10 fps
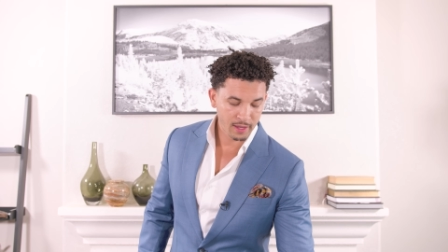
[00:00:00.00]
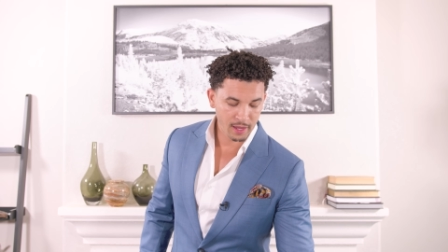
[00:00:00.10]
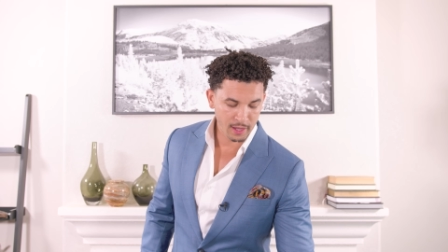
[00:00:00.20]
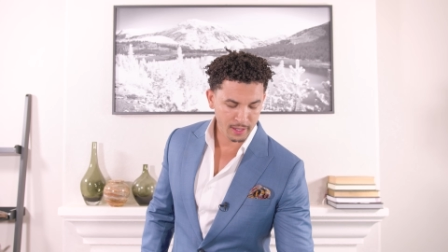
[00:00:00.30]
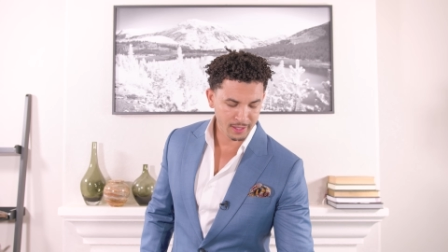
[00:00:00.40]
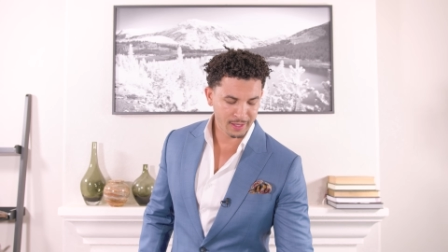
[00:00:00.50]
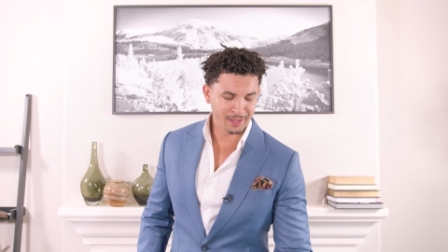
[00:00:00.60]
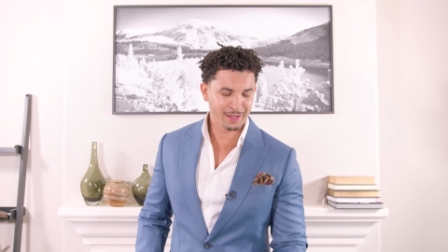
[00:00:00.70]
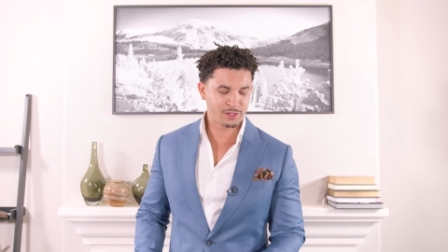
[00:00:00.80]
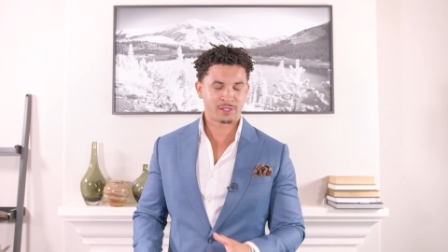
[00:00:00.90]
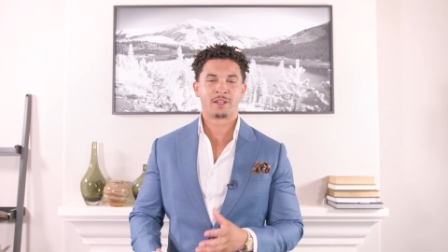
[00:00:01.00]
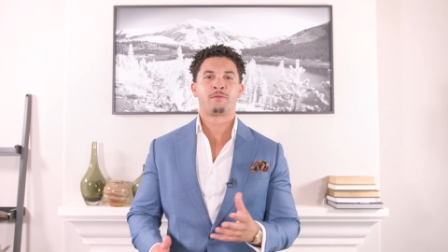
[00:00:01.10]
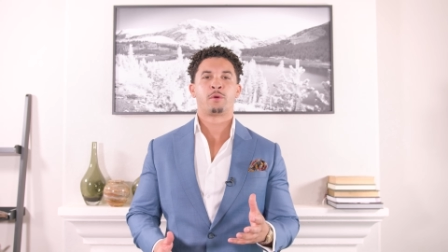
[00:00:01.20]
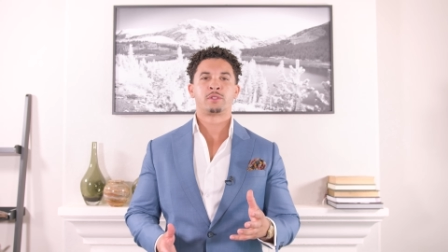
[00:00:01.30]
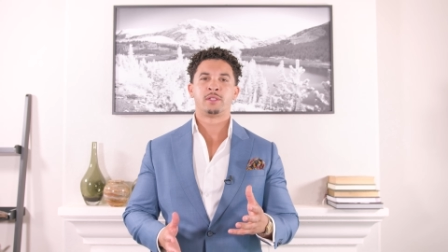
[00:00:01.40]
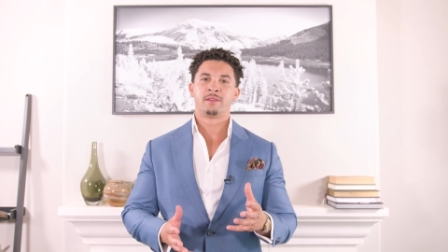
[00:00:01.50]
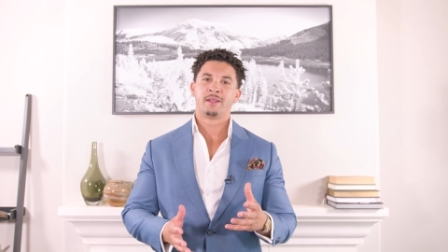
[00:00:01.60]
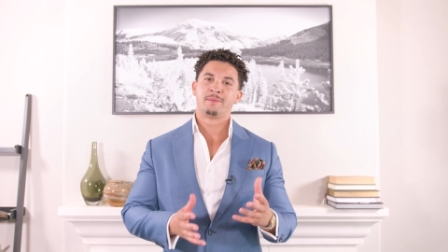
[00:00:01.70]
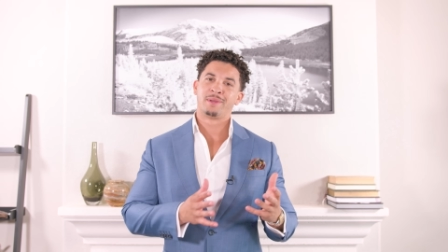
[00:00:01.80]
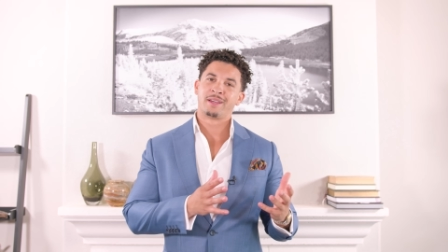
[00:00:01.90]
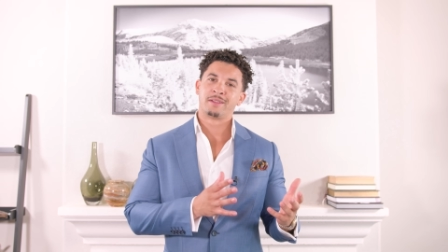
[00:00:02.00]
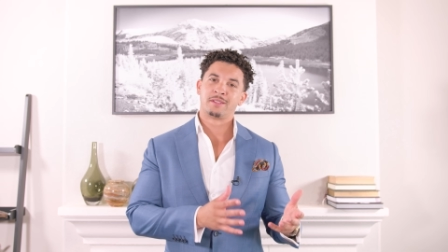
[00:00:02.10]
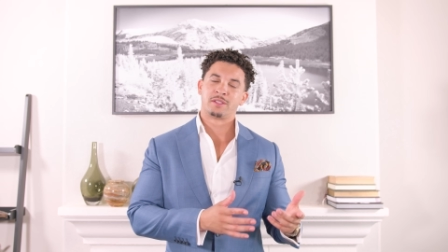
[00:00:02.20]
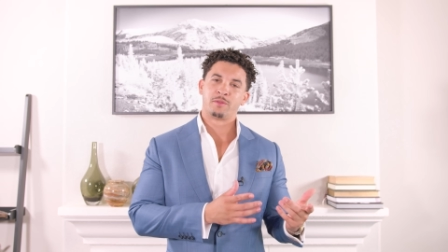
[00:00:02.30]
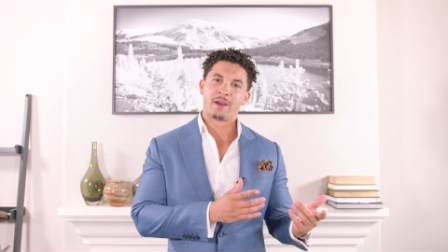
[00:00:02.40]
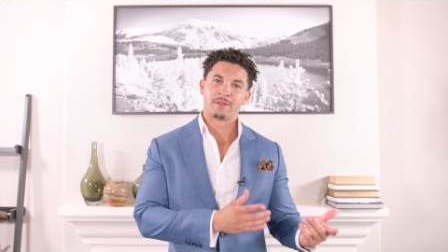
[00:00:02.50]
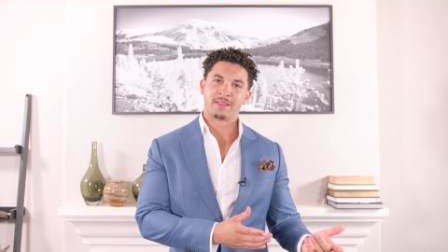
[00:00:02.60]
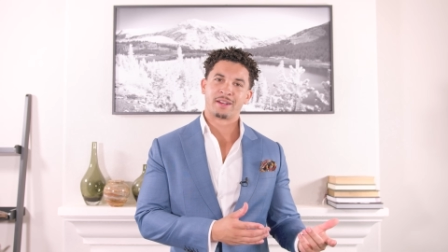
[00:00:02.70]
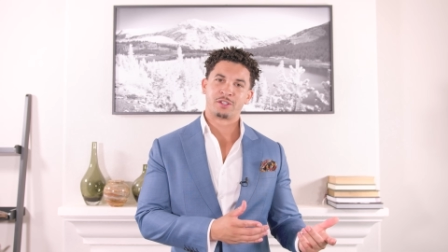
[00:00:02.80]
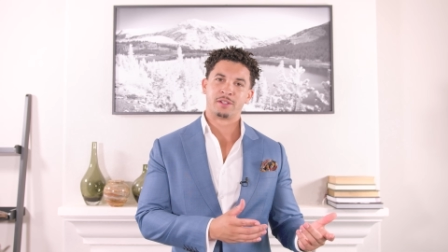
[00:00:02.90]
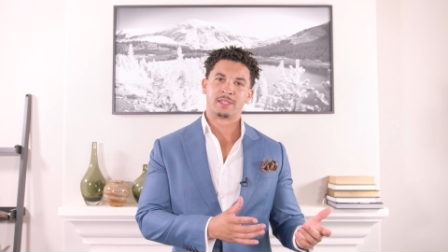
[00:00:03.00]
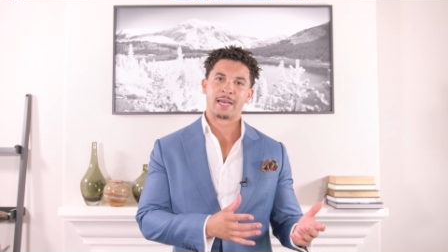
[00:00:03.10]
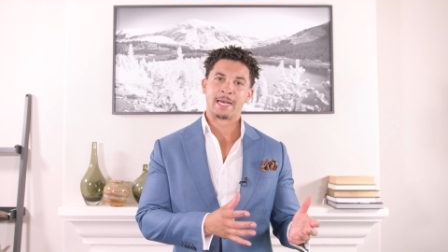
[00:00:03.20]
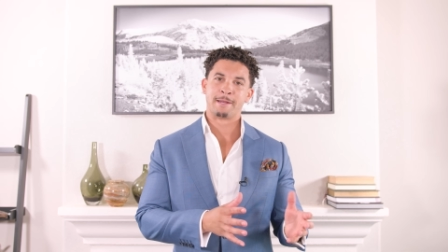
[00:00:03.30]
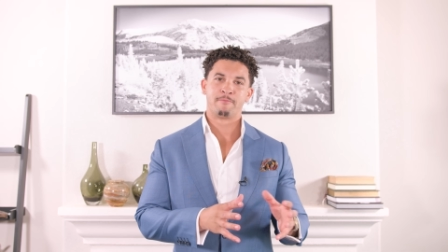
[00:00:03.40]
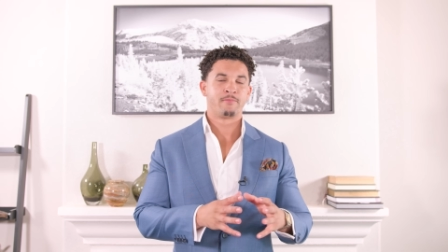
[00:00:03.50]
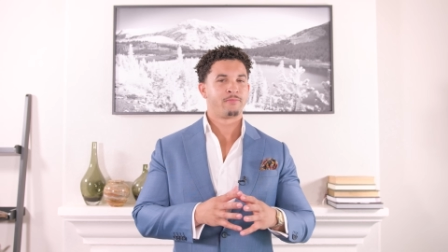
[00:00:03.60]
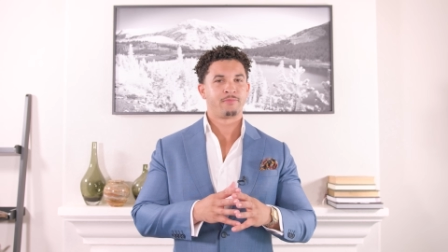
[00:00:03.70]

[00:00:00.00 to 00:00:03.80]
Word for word: Uh, it's just unfortunate that because it's around election time,